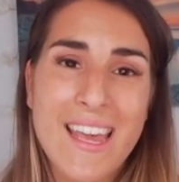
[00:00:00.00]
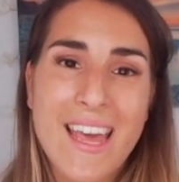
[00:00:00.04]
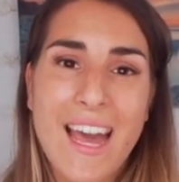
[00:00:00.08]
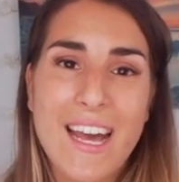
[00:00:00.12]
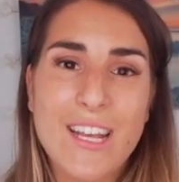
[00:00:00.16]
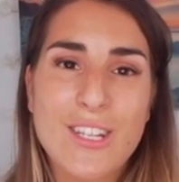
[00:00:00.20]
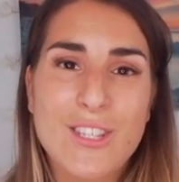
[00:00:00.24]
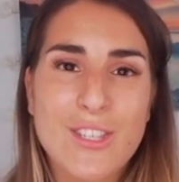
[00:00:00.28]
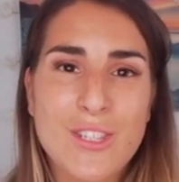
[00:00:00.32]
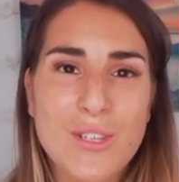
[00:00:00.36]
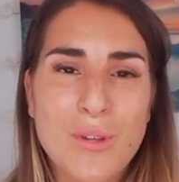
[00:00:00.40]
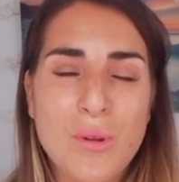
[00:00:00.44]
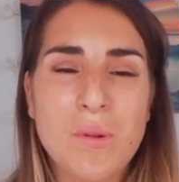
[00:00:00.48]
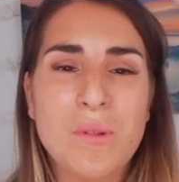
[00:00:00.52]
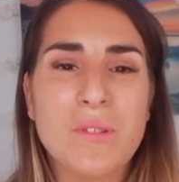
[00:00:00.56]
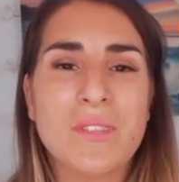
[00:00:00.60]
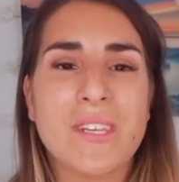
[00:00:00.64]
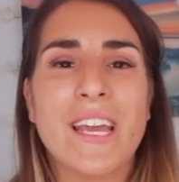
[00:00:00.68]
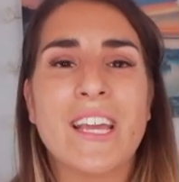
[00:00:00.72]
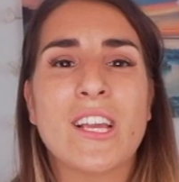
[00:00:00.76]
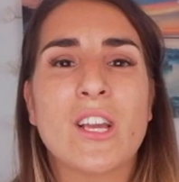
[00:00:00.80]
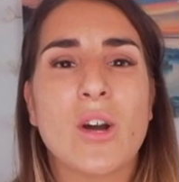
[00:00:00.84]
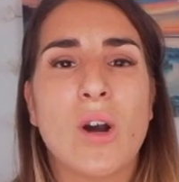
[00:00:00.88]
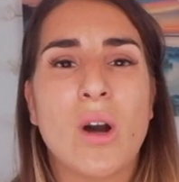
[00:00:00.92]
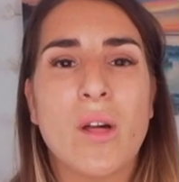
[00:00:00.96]
as soon as
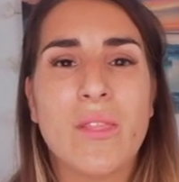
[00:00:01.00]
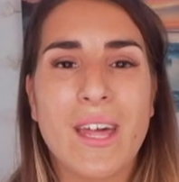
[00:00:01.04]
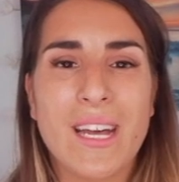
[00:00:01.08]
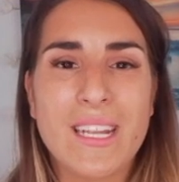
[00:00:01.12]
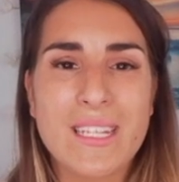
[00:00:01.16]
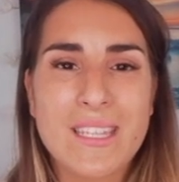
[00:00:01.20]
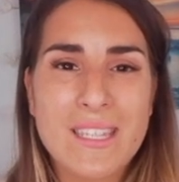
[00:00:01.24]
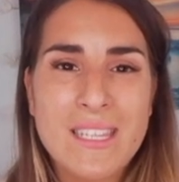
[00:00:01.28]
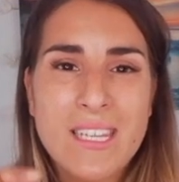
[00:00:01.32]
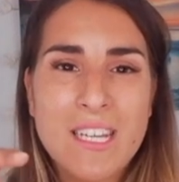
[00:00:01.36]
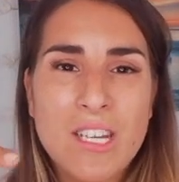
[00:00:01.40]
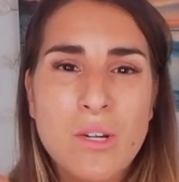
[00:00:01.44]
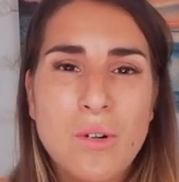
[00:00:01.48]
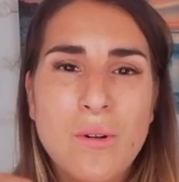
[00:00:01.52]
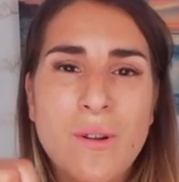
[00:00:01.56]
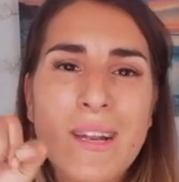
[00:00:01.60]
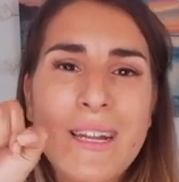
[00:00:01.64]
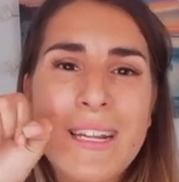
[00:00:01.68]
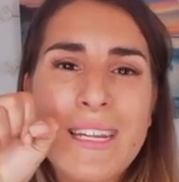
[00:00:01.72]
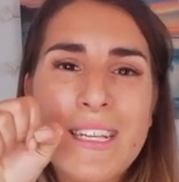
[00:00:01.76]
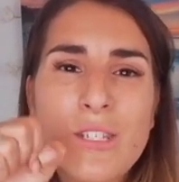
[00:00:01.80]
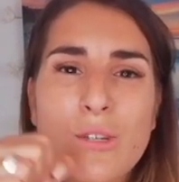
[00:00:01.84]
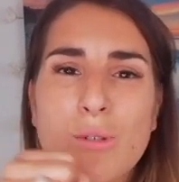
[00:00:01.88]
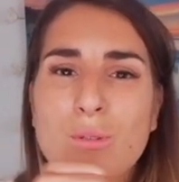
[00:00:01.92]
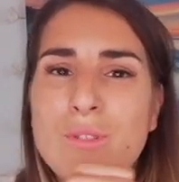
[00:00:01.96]
I got that single
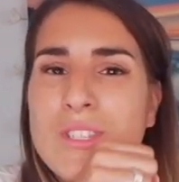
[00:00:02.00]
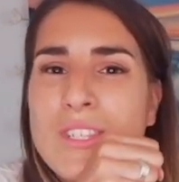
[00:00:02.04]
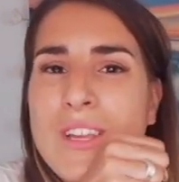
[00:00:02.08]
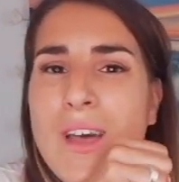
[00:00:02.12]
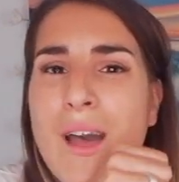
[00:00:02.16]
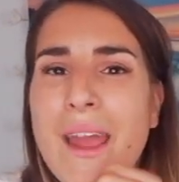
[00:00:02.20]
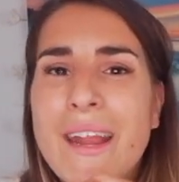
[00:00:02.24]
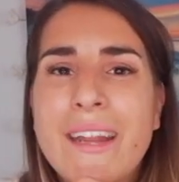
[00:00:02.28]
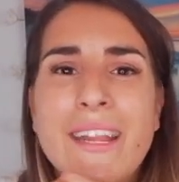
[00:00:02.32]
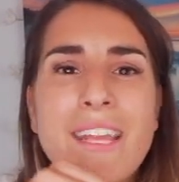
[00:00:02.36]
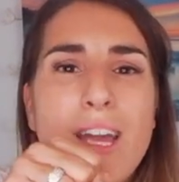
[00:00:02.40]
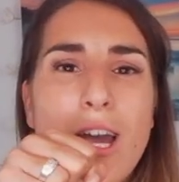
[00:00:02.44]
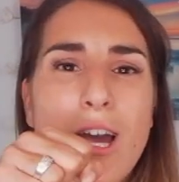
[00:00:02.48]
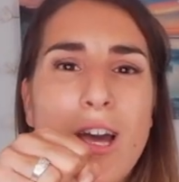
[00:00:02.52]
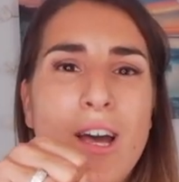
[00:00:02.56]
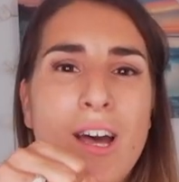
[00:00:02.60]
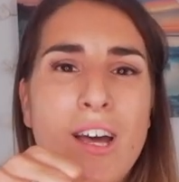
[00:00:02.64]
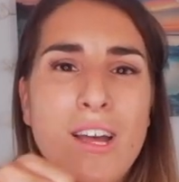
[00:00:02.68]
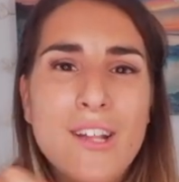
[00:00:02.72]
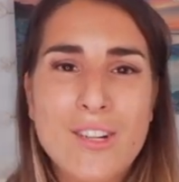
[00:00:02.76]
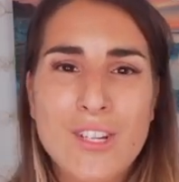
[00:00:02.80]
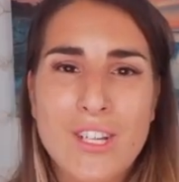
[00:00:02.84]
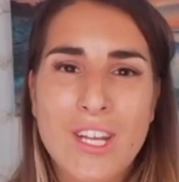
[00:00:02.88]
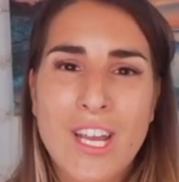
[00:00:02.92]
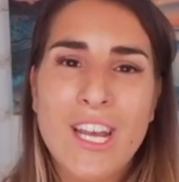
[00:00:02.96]
little tiny
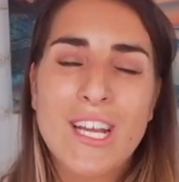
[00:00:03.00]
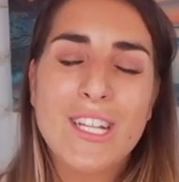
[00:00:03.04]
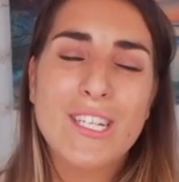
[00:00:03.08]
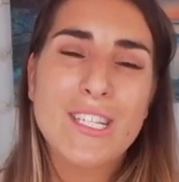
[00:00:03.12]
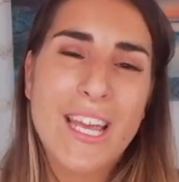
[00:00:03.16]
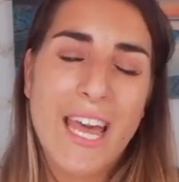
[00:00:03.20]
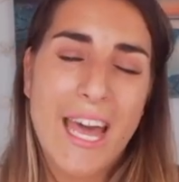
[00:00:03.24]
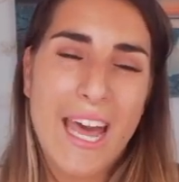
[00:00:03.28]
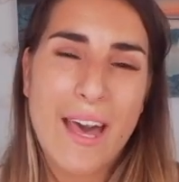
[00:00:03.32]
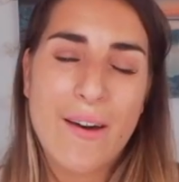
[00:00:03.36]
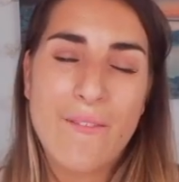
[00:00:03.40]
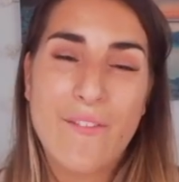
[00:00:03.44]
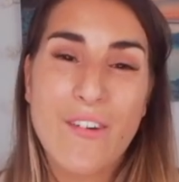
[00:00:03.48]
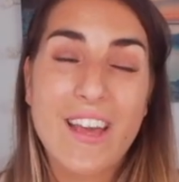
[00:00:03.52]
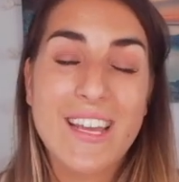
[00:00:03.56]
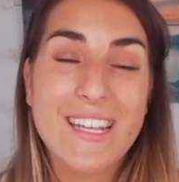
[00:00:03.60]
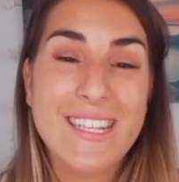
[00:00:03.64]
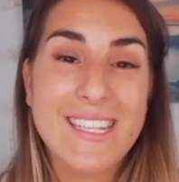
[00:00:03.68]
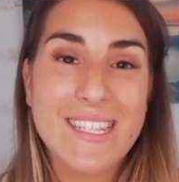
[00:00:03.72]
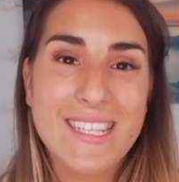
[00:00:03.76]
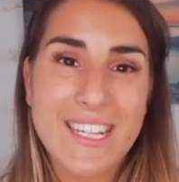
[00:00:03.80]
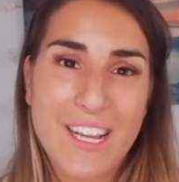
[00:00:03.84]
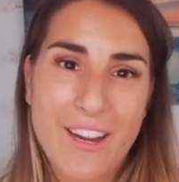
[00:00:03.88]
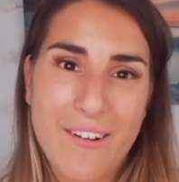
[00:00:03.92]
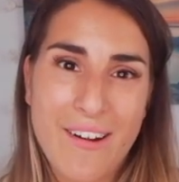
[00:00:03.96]
urge to have a
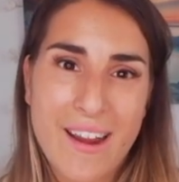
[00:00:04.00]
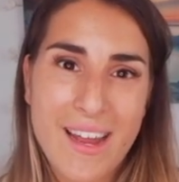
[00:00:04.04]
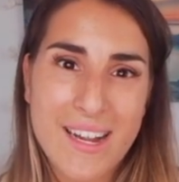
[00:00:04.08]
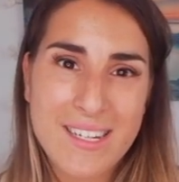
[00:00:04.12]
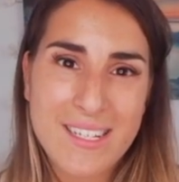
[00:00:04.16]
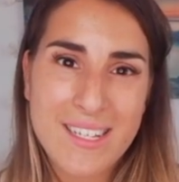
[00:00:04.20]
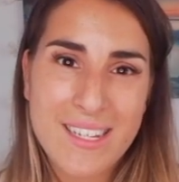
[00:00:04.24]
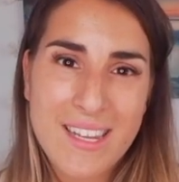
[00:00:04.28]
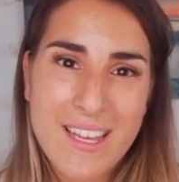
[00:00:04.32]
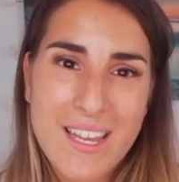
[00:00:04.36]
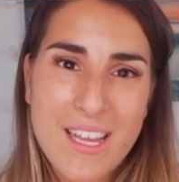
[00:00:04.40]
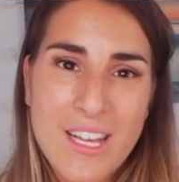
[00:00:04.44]
cigarette.